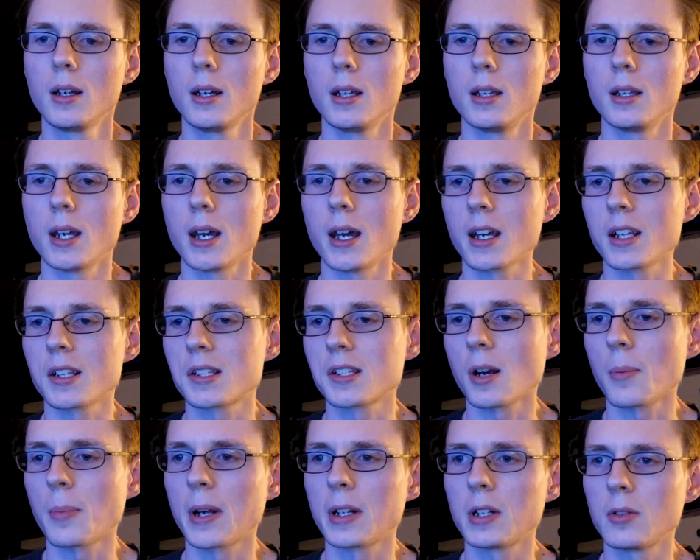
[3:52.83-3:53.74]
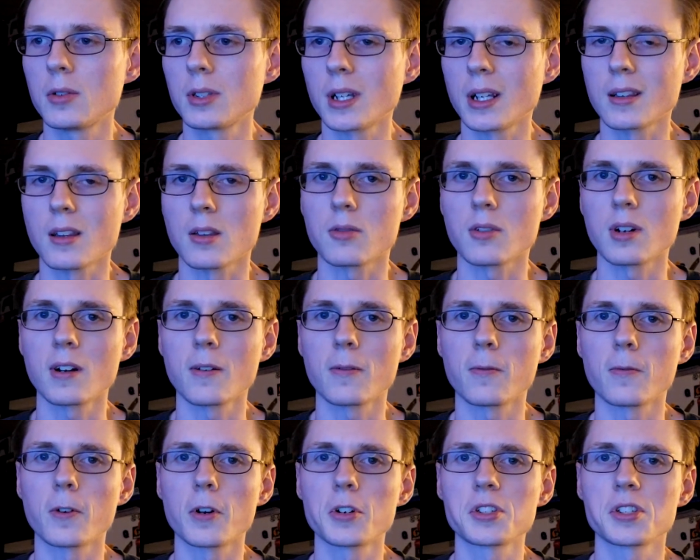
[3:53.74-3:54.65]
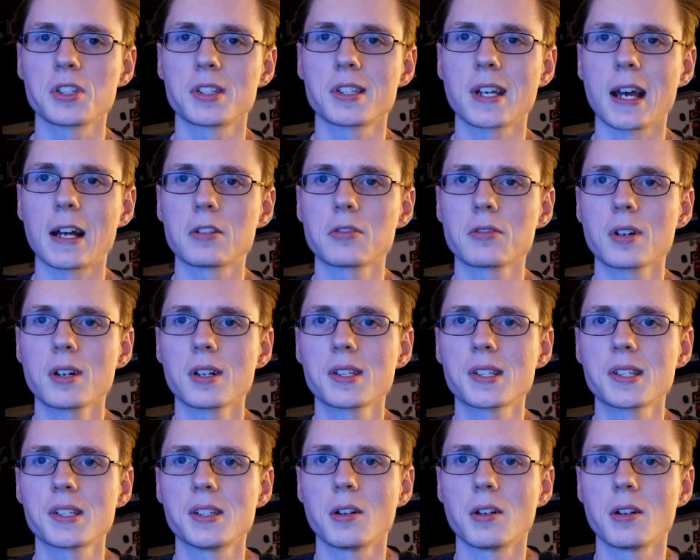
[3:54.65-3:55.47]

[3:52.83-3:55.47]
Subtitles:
Yeah, I could start by doing like the 3 different versions of Tetris.